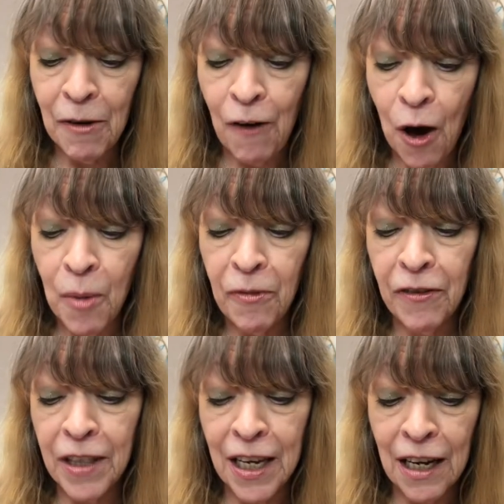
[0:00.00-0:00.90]
of hope
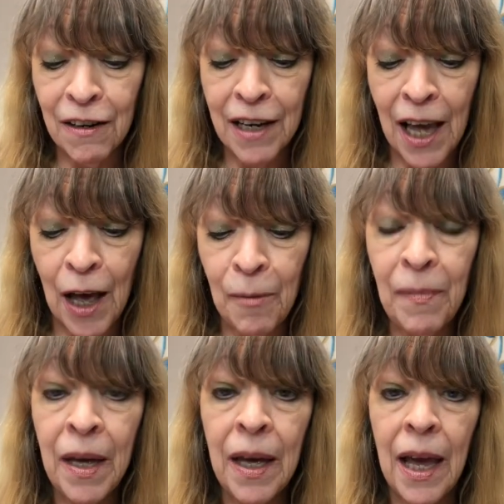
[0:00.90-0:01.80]
for the year to
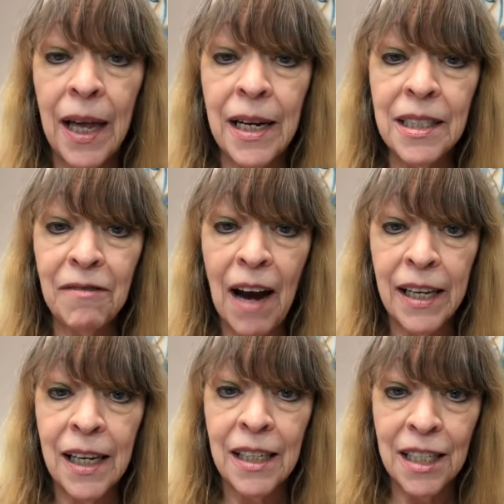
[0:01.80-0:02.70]
come, and it's a
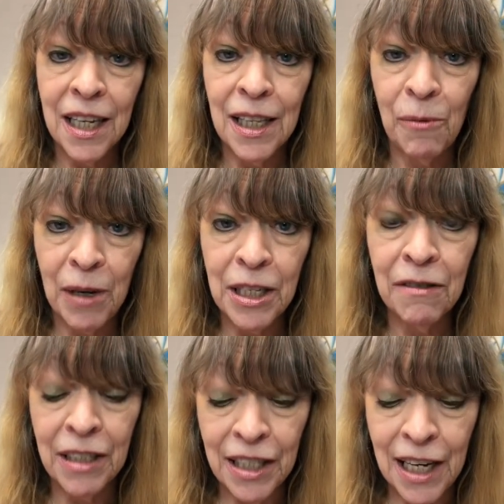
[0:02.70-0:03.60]
recognition that
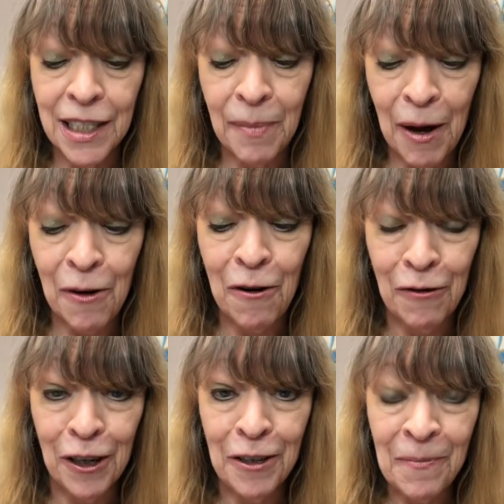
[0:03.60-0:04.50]
winter is just about
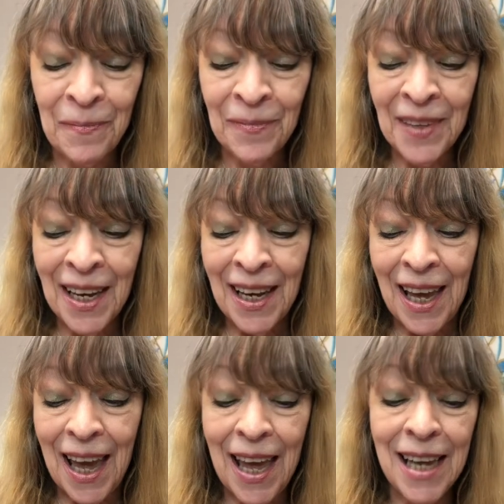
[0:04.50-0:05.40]
over.
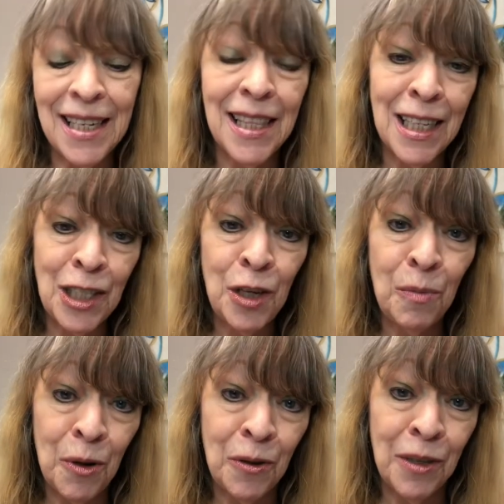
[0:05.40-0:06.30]
And this new
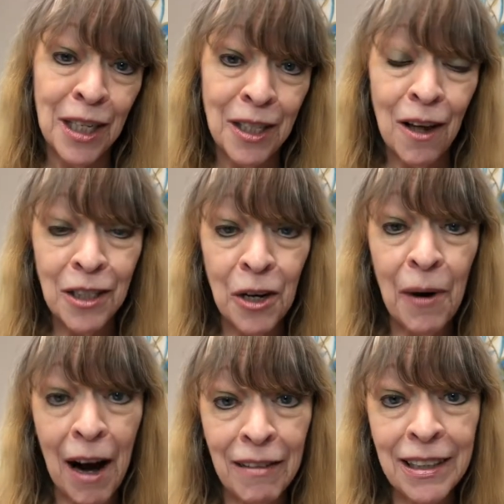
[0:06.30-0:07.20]
moon is also
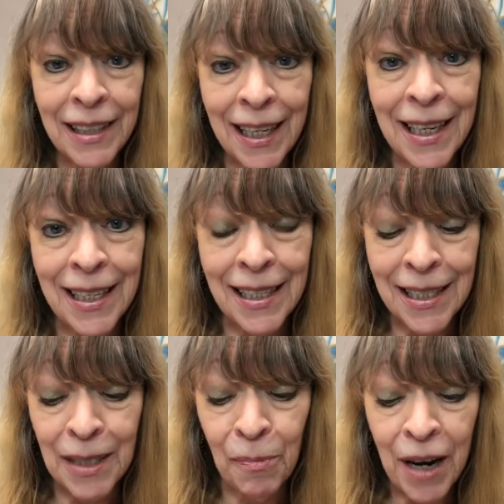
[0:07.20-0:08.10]
heralding in
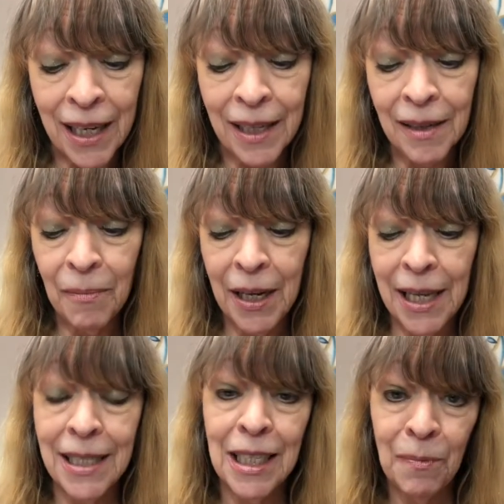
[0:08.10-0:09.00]
spring
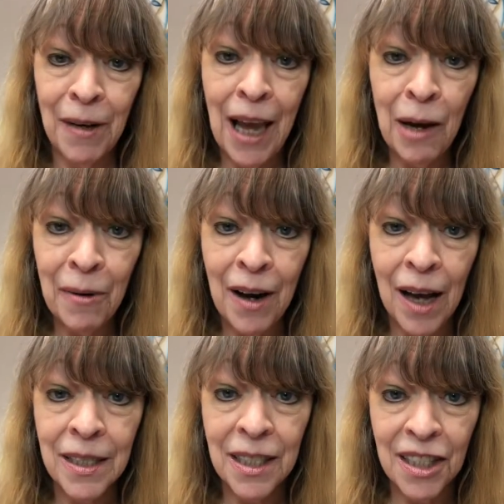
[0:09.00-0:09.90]
because the spring
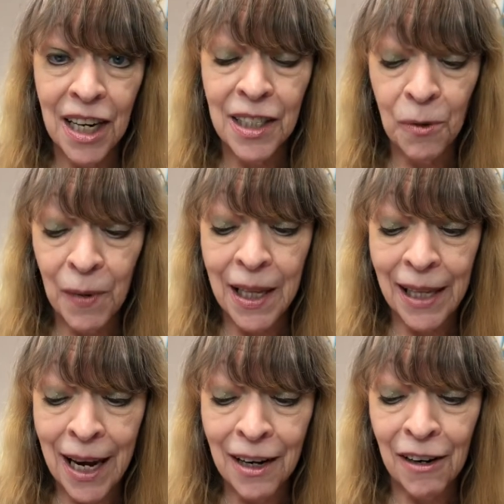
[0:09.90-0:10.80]
equinox is just a week
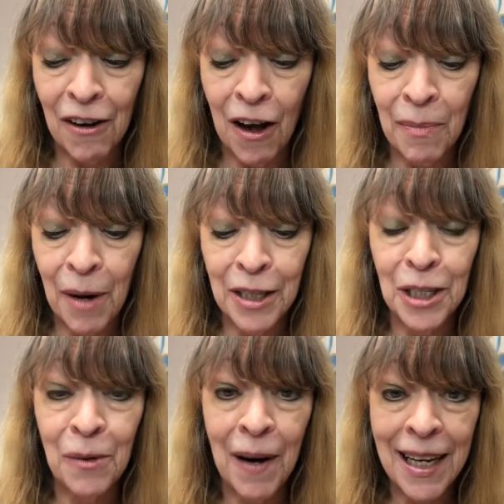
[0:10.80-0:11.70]
later on
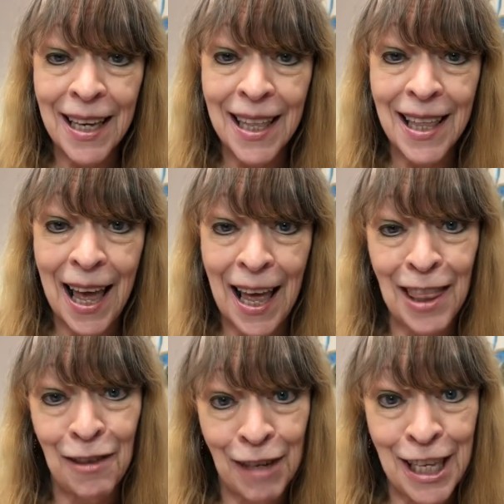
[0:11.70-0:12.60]
March 20th
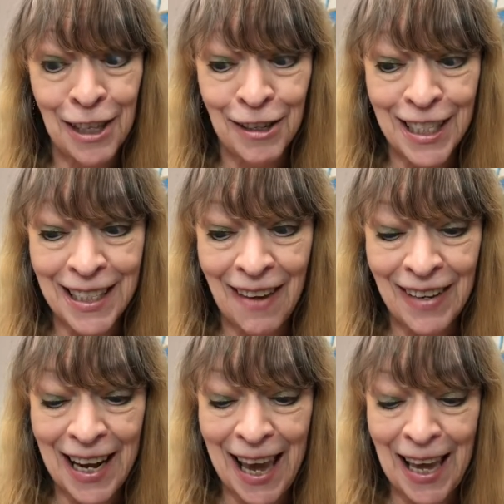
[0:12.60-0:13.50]
at
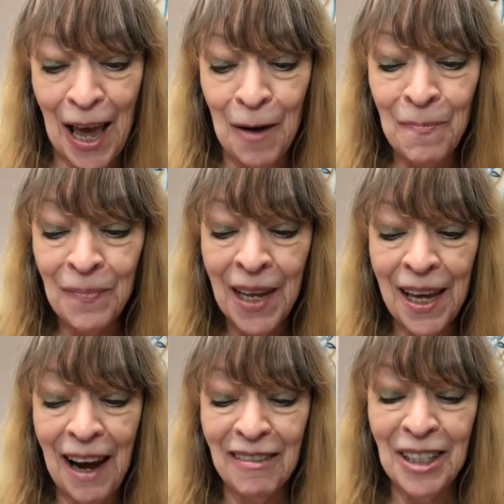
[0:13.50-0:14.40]
3:37 a.m.
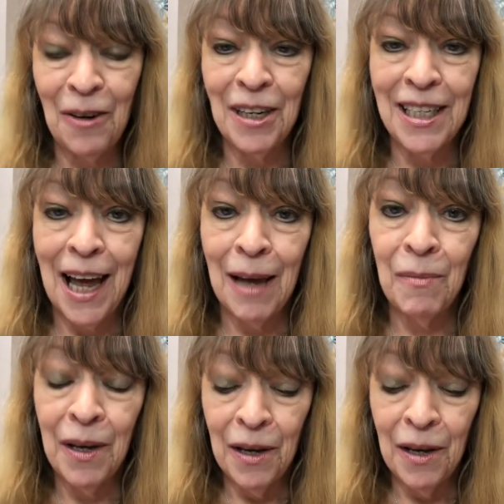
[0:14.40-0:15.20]
Arizona time,